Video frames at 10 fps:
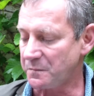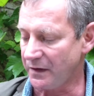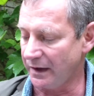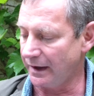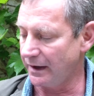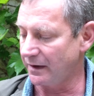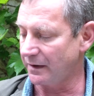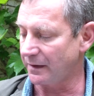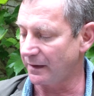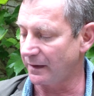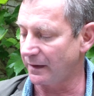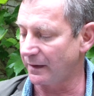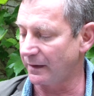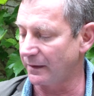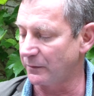
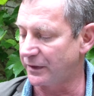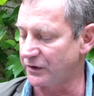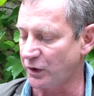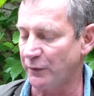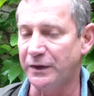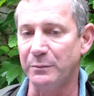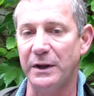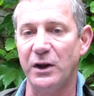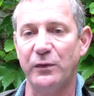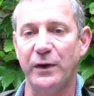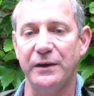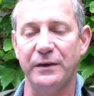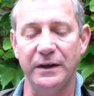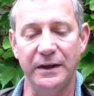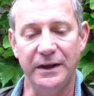with a soft and mellow
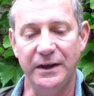flavor.